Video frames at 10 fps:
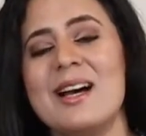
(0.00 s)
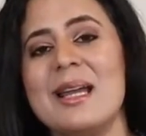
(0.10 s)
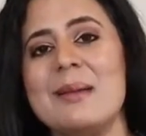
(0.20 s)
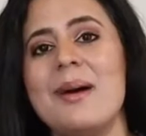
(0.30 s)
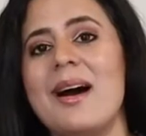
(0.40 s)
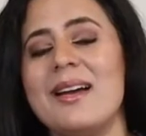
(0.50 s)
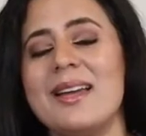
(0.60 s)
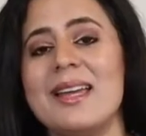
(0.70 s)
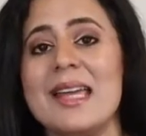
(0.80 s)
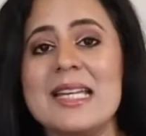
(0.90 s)
time
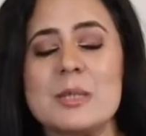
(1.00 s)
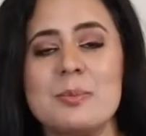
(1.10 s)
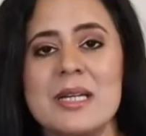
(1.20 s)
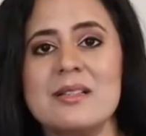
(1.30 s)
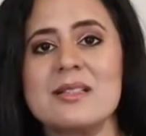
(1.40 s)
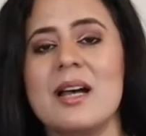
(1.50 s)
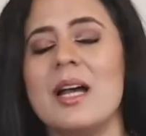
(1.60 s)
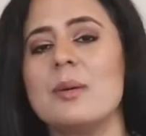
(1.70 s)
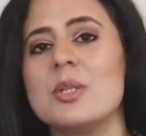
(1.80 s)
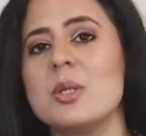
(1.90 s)
I ate meals,
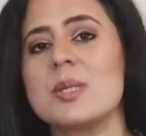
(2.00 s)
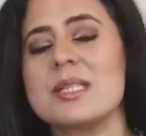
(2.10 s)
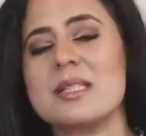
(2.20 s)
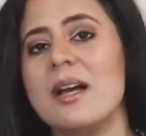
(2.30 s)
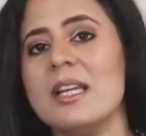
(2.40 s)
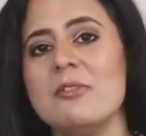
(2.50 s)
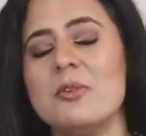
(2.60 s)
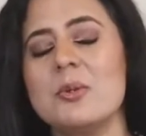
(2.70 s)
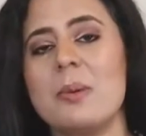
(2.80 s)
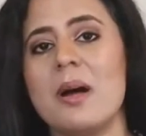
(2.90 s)
I would notice tiny
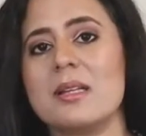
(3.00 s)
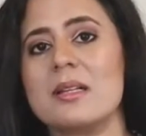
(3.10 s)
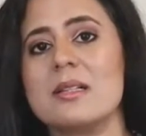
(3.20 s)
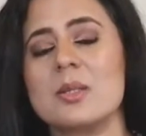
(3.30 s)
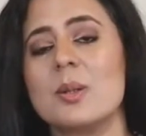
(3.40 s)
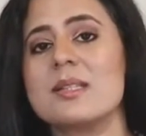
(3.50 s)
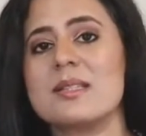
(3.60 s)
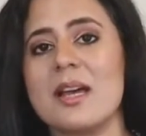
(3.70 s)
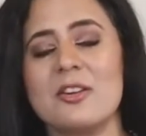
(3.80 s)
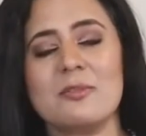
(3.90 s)
food particles on the
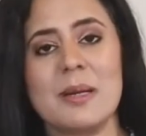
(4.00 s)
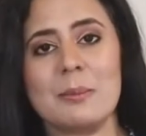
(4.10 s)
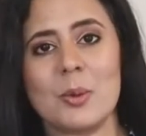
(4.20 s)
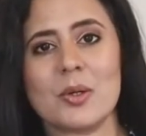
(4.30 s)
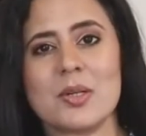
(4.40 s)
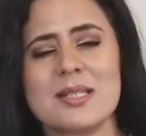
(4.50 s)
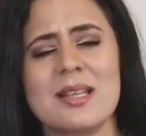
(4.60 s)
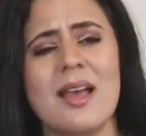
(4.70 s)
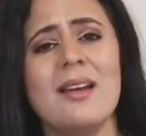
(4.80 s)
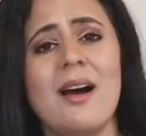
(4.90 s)
side of my
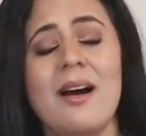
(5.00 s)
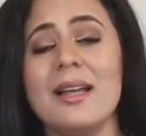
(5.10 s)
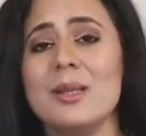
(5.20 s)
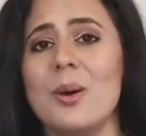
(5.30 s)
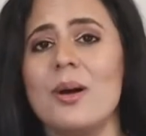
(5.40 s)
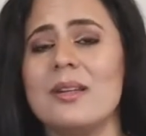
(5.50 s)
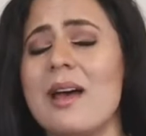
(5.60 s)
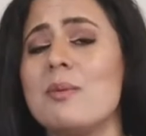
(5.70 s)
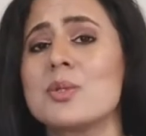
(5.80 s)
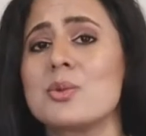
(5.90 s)
molars, and I thought
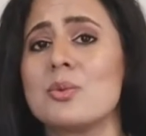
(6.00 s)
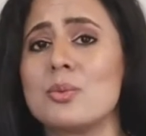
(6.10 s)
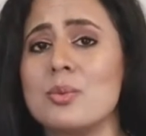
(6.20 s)
that was